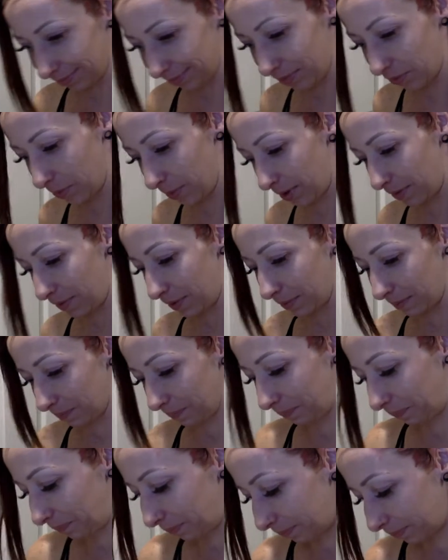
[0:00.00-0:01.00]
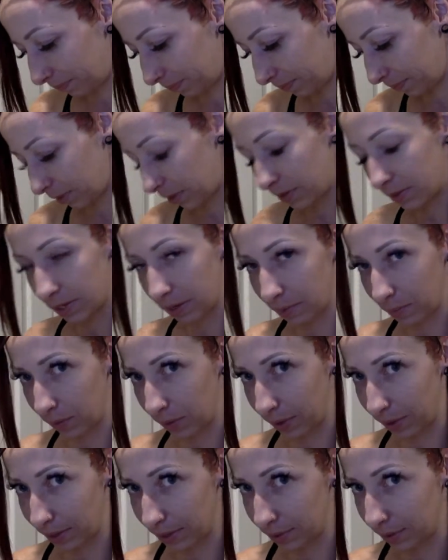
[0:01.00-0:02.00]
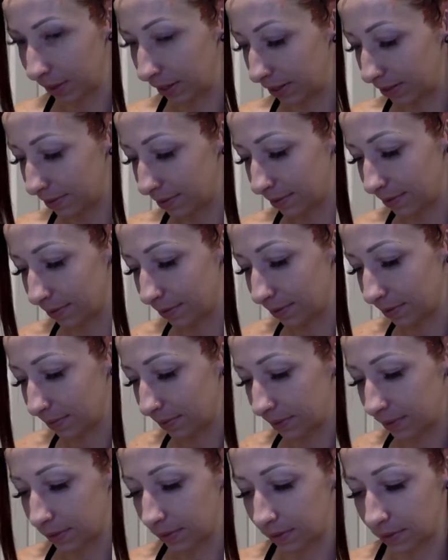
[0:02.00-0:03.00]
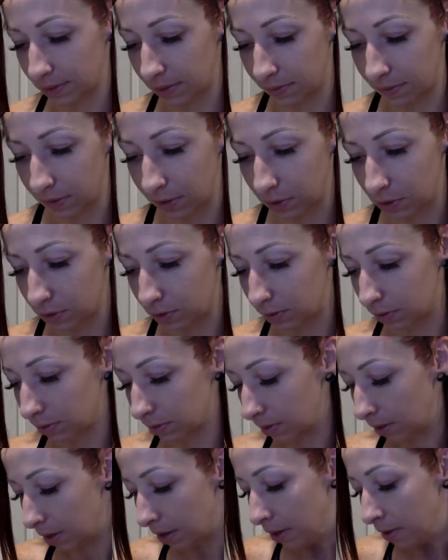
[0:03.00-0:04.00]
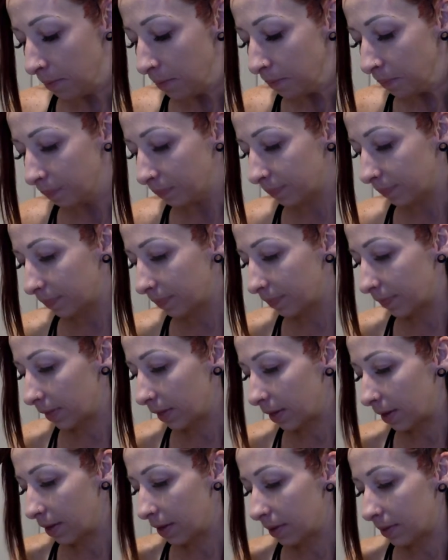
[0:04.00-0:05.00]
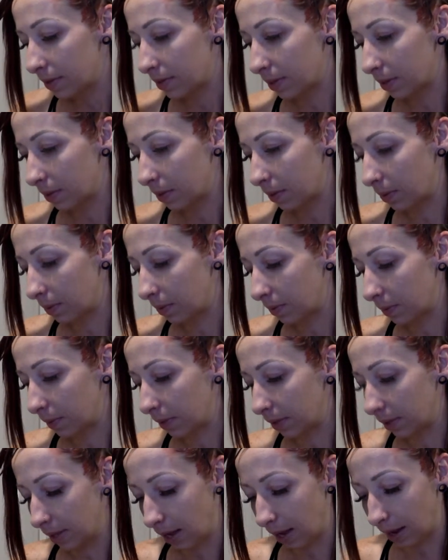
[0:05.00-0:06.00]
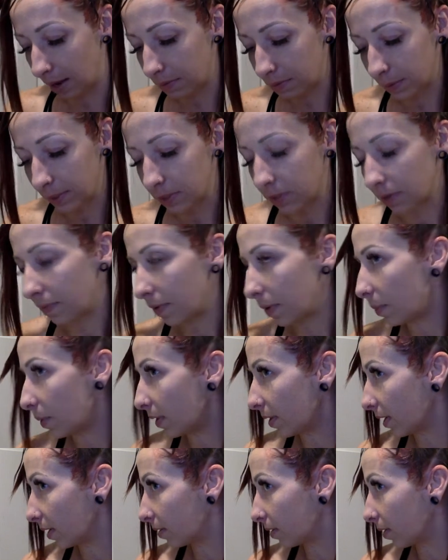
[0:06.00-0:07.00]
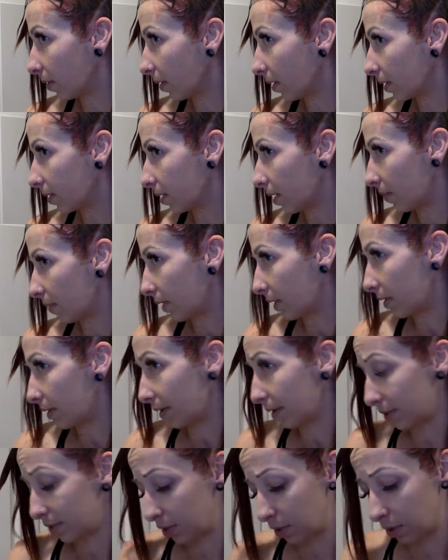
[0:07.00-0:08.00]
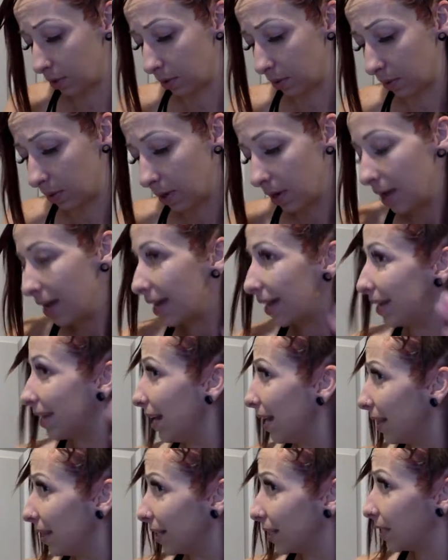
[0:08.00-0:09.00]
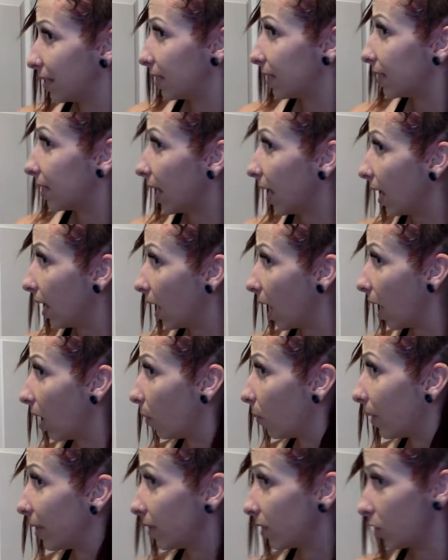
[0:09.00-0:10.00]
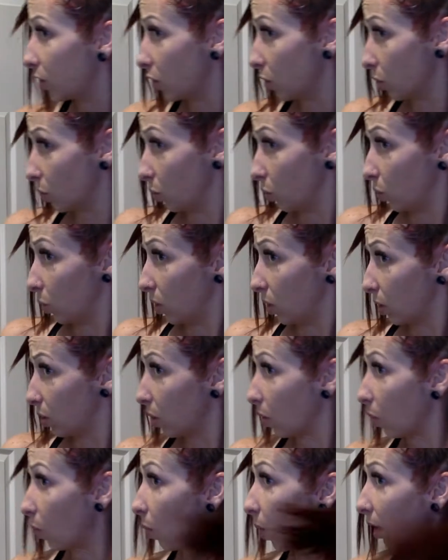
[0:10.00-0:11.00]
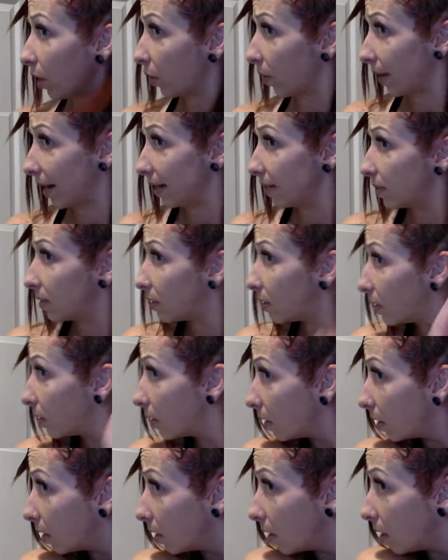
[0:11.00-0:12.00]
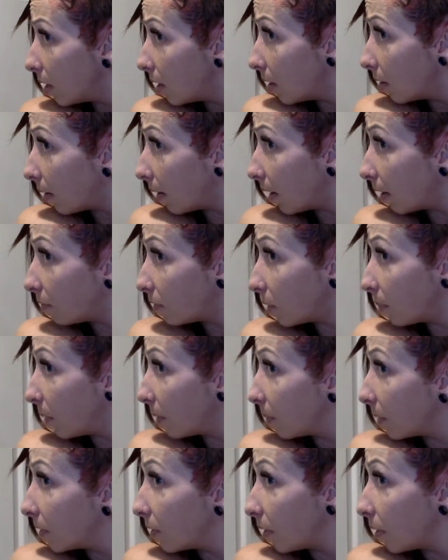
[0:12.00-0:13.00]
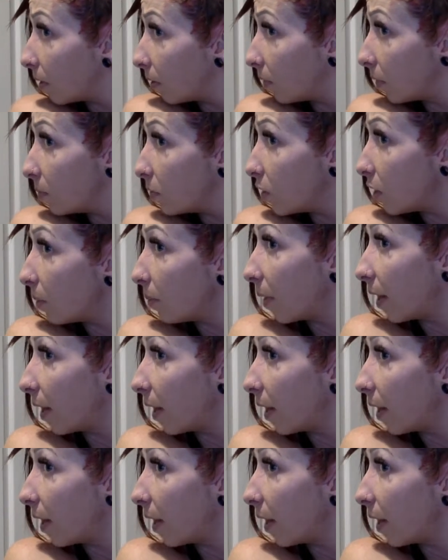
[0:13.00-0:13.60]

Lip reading: Whatever. They're temporaries, right? So as long as they're functional. So yeah, I have to wait till February 9th to go get a soft liner done. So needless to say, I went to Walgreens right after I picked my daughter up from cheer